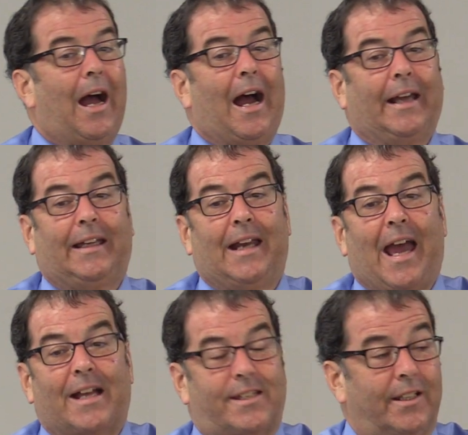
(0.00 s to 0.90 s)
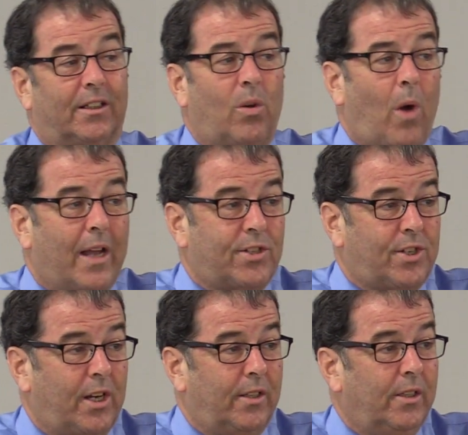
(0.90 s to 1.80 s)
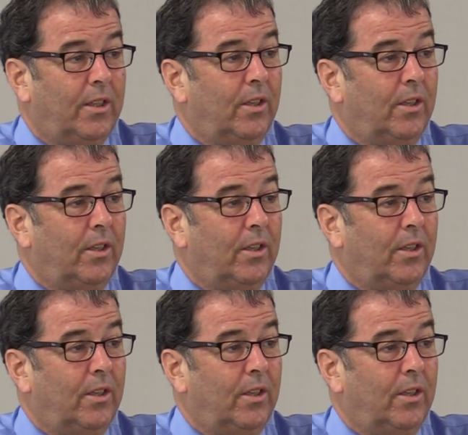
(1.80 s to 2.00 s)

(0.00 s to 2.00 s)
I can ask the question,